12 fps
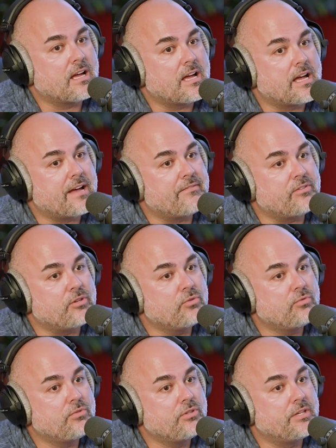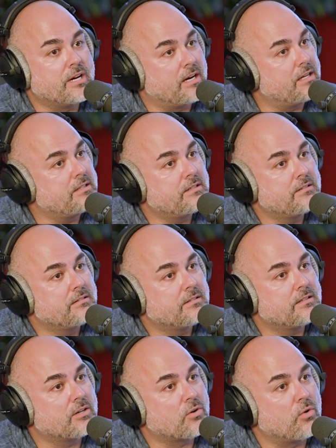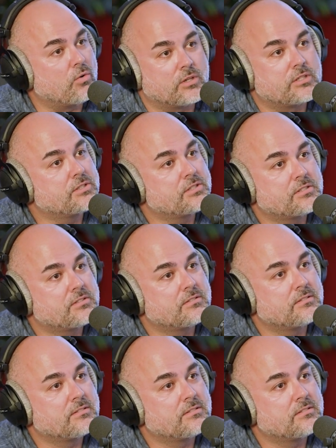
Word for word: Have you done a course